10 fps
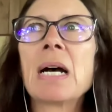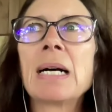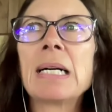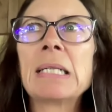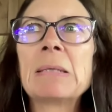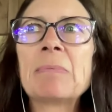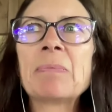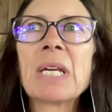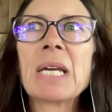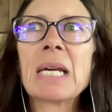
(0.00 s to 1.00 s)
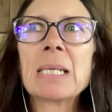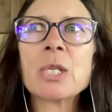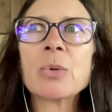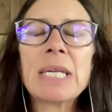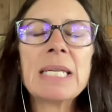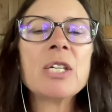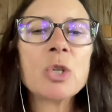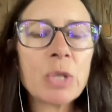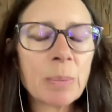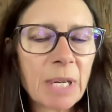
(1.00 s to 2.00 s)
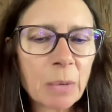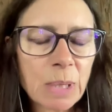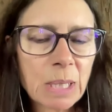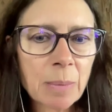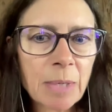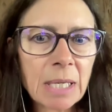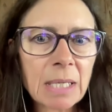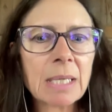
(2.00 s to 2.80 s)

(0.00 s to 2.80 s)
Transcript: And so he knew that Ben was coming in.